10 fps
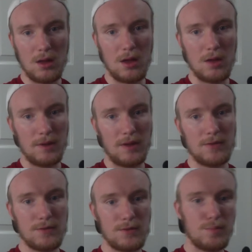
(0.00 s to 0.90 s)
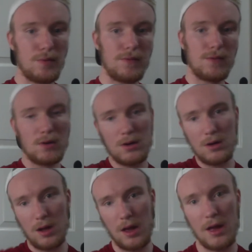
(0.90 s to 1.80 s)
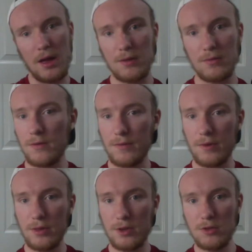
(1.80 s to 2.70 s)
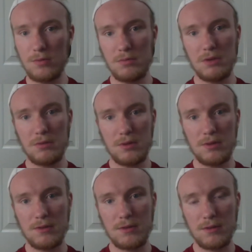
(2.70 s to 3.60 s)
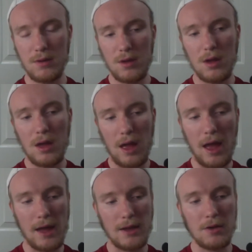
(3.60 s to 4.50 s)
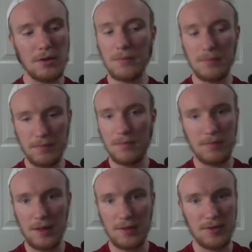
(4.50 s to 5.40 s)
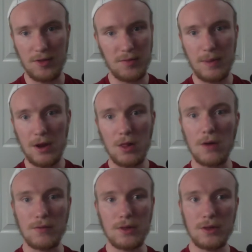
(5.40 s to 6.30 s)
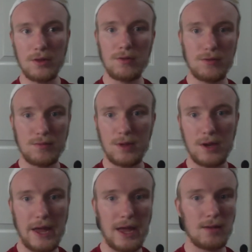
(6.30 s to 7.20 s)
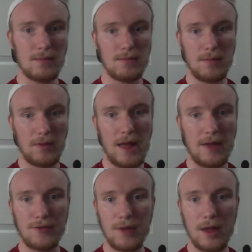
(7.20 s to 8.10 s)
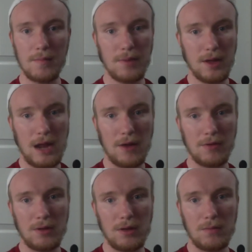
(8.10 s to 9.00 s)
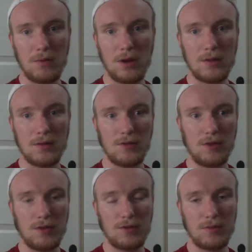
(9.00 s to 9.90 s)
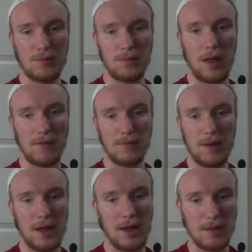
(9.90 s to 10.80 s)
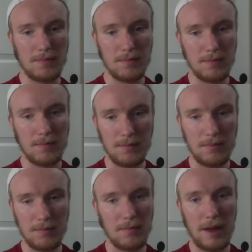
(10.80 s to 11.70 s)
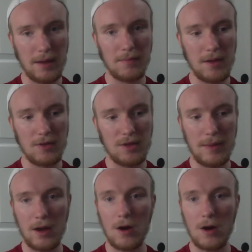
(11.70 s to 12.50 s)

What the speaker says: Hey Beasts, before I review the new Mutants, I know this has been all over the news today and last night, but I really wanted to just give my send my heart